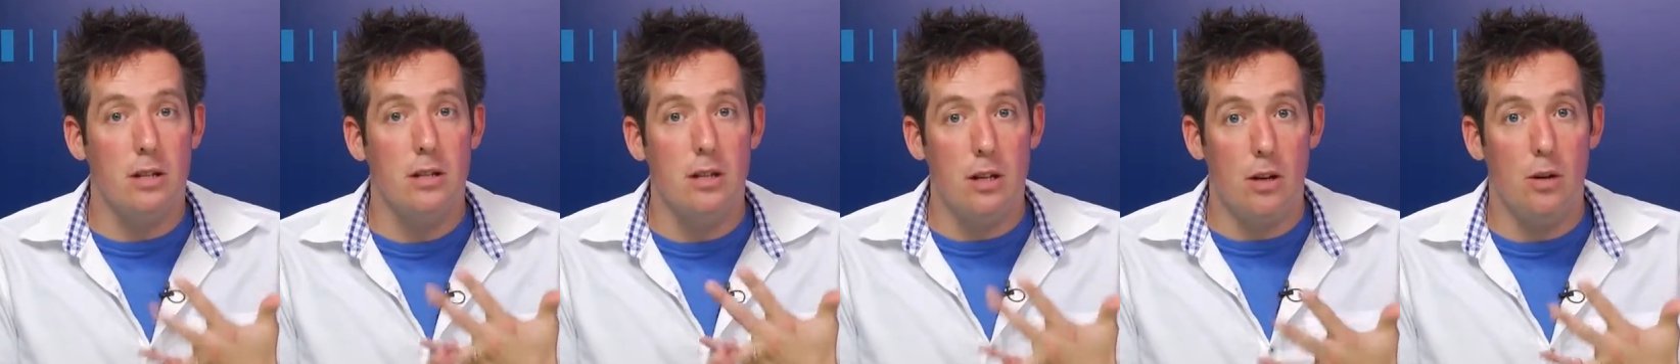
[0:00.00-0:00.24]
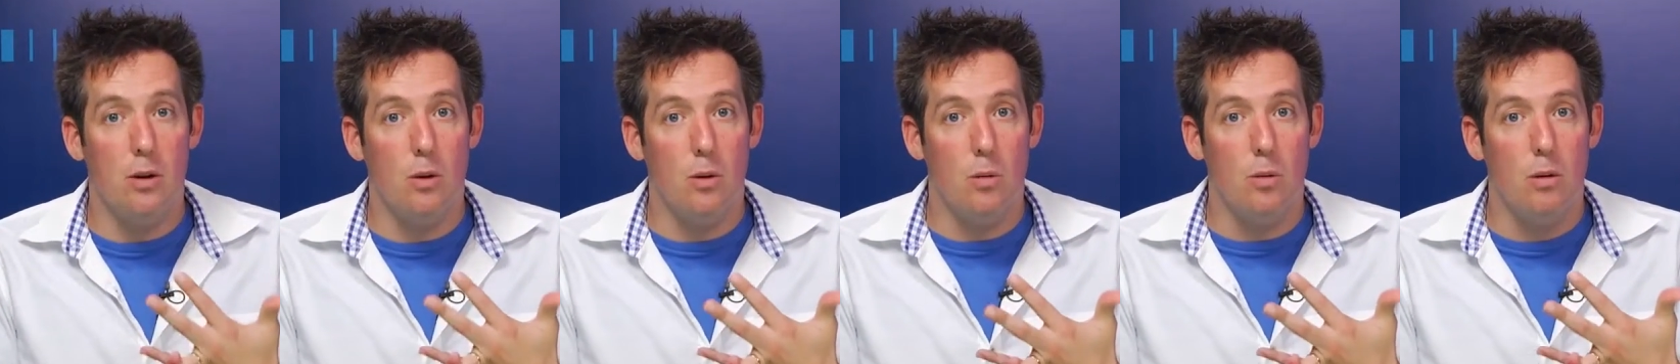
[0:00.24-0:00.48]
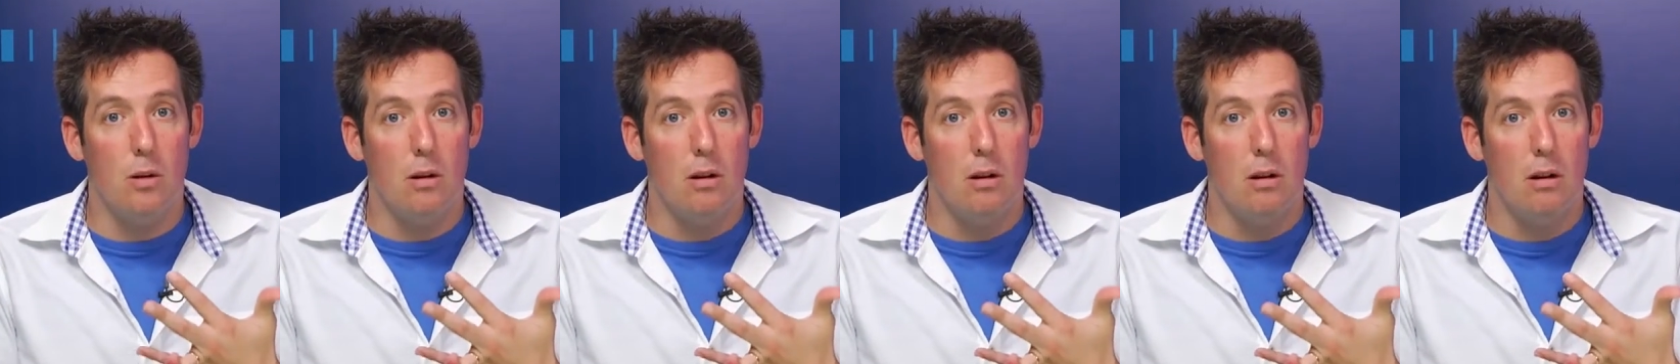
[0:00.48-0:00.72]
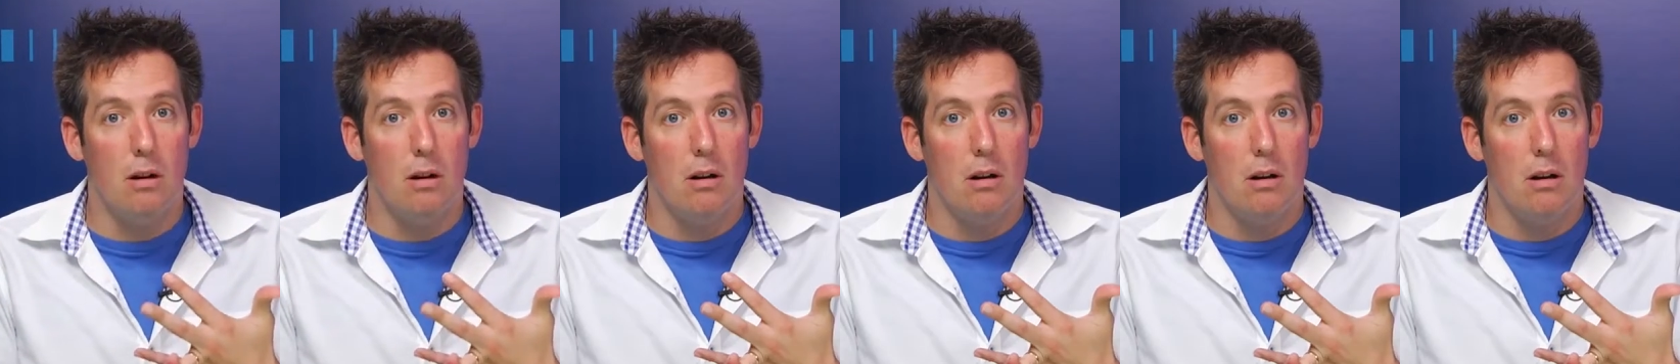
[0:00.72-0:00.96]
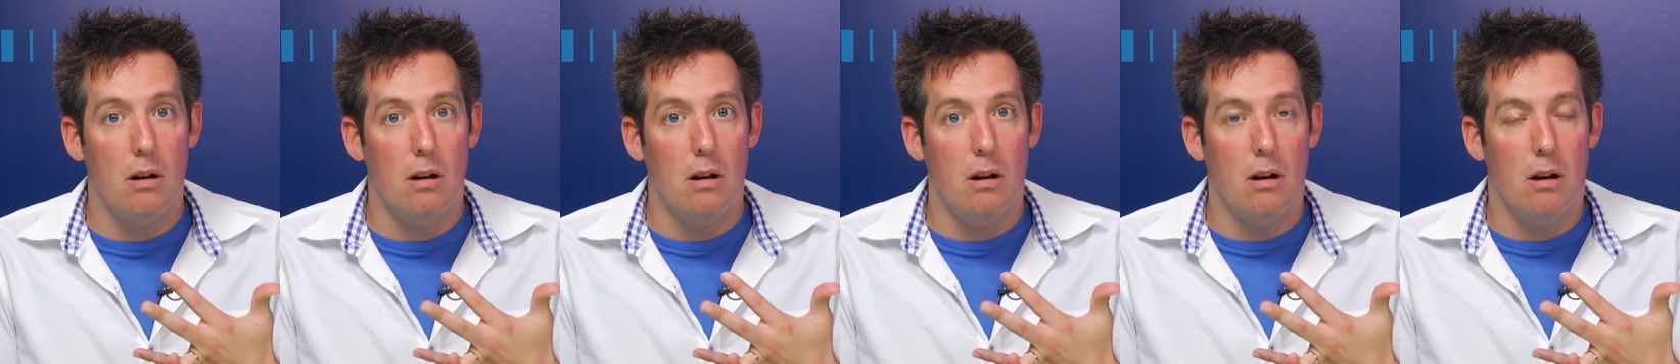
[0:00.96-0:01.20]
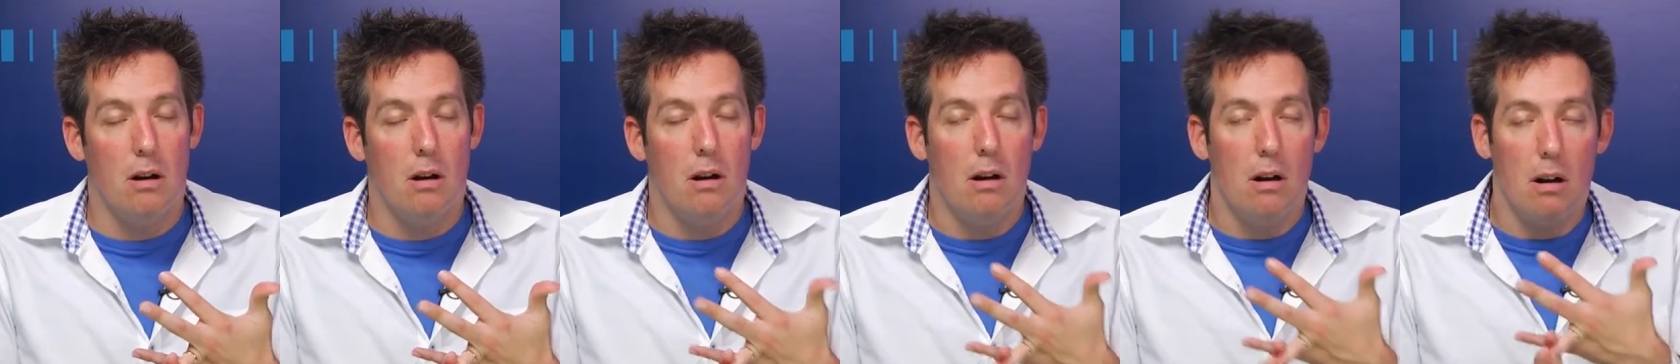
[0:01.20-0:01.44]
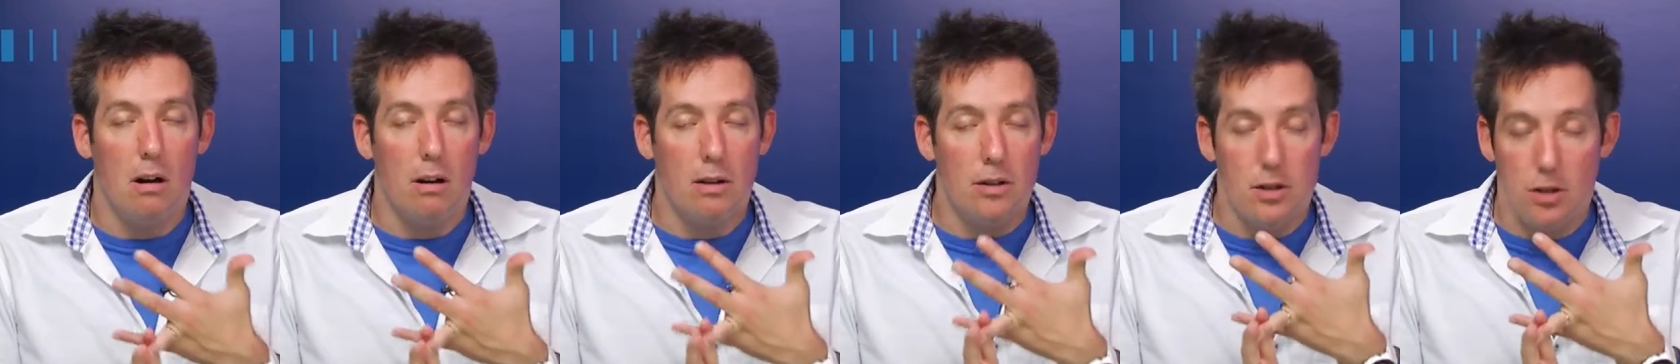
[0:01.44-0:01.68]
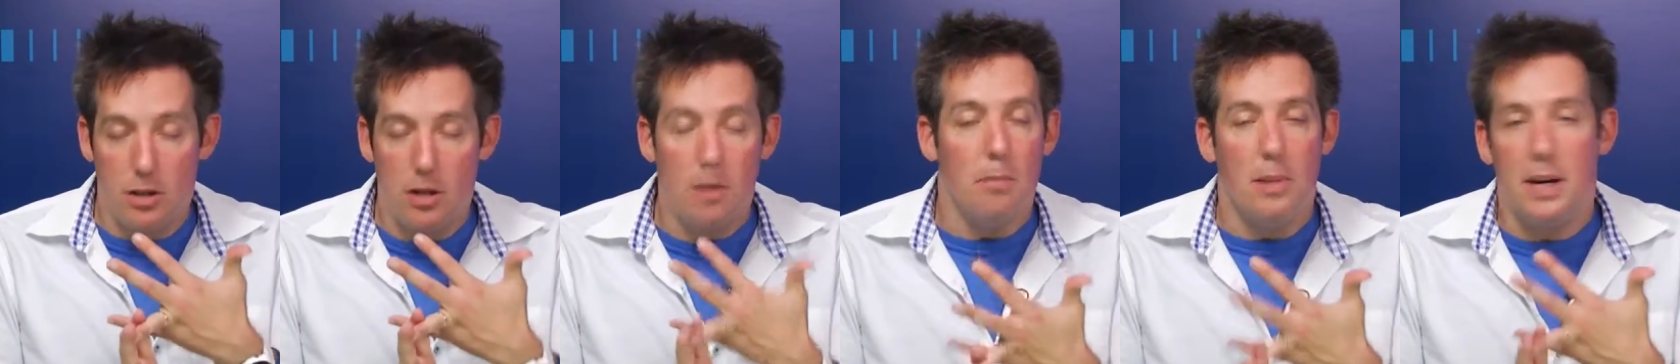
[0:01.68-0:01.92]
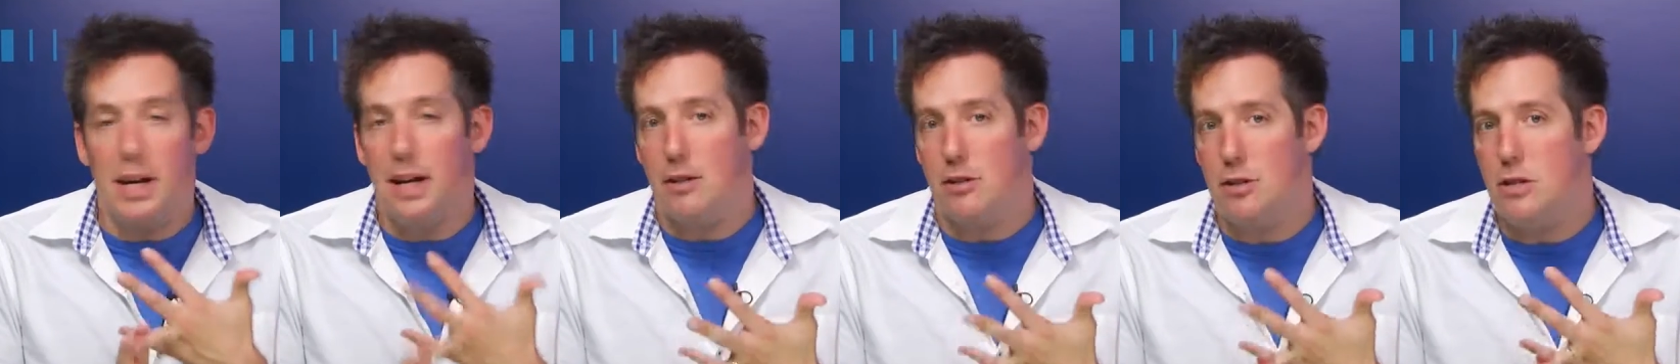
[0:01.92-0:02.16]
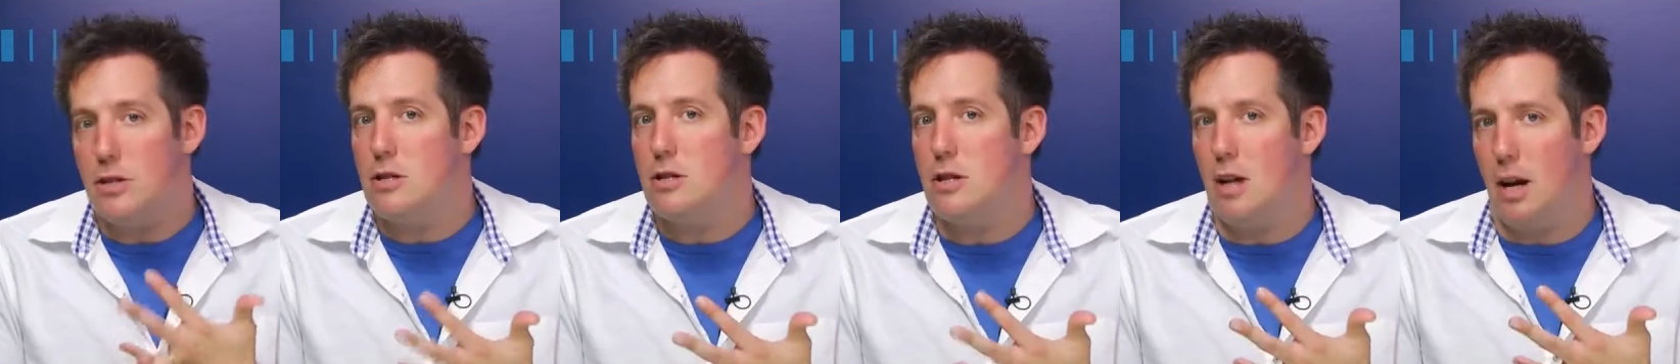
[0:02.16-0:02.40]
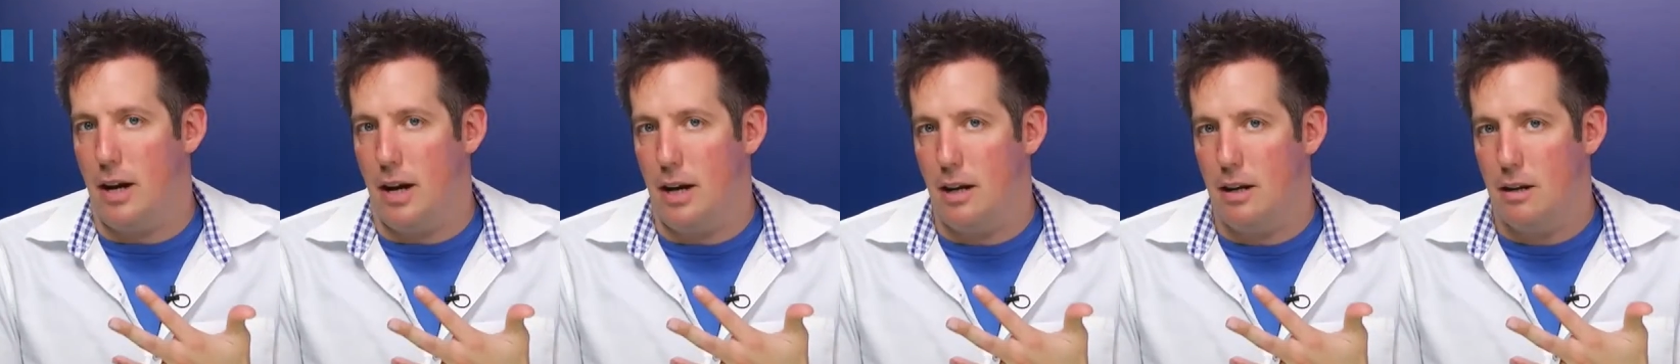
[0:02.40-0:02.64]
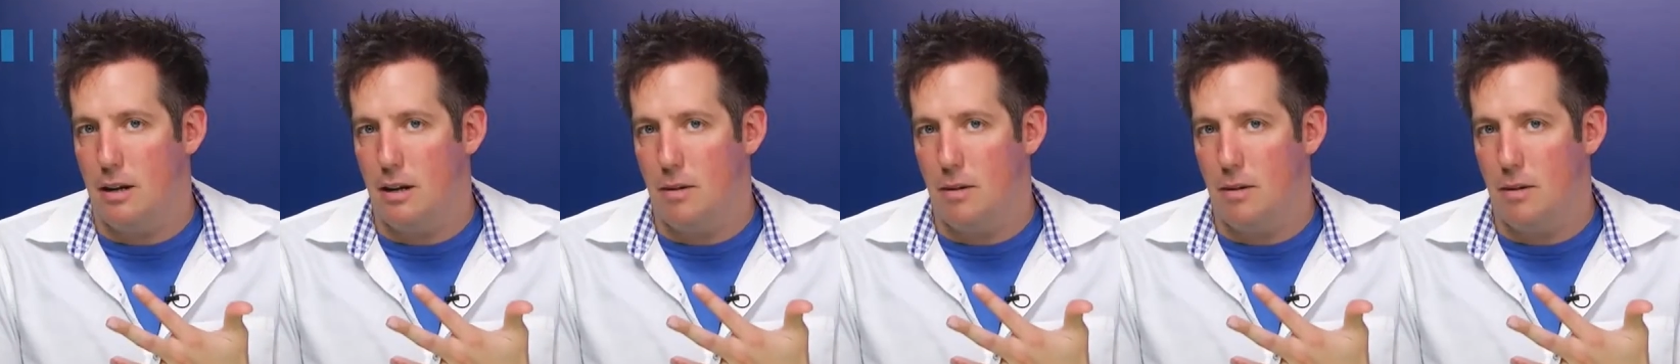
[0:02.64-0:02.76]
do, somebody else has done it.